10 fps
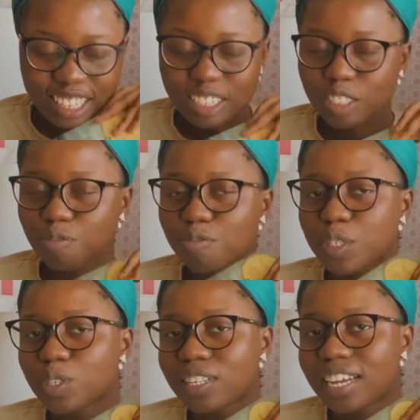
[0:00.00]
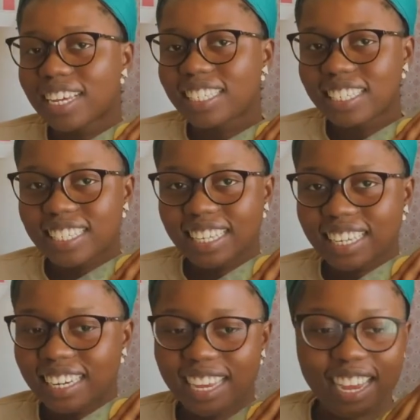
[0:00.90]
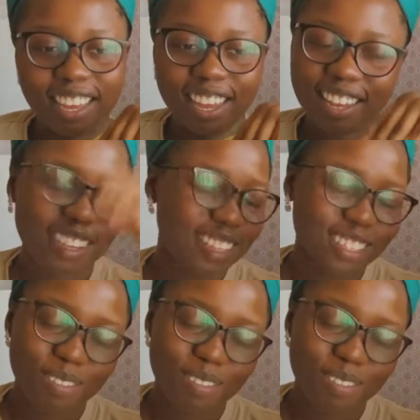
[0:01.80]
can just visualize the scene. I It's